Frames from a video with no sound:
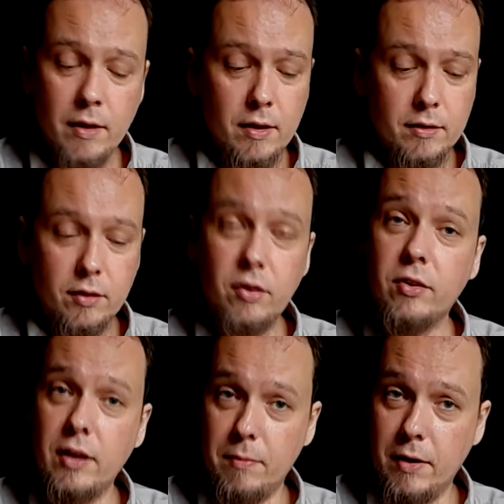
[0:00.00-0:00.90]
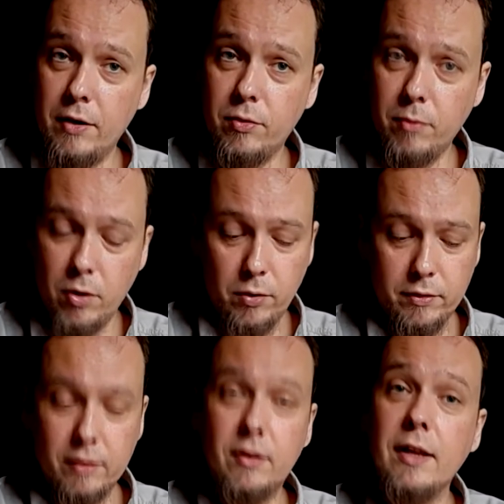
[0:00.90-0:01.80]
the C major mode,
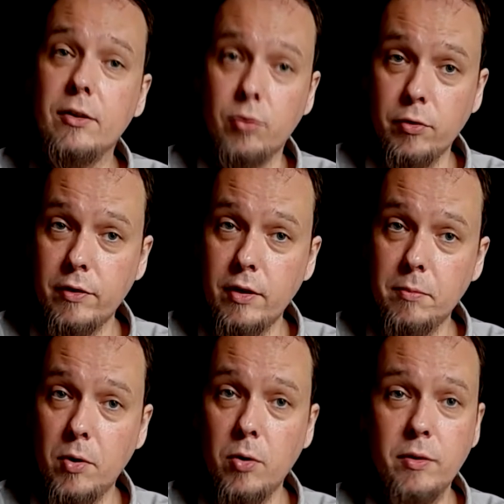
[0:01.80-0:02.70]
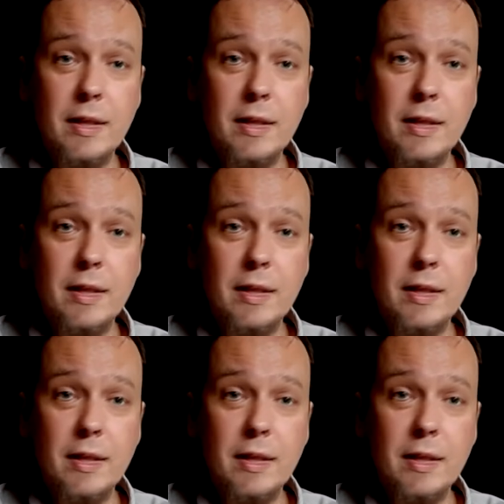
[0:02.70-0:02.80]
the D Dorian mode,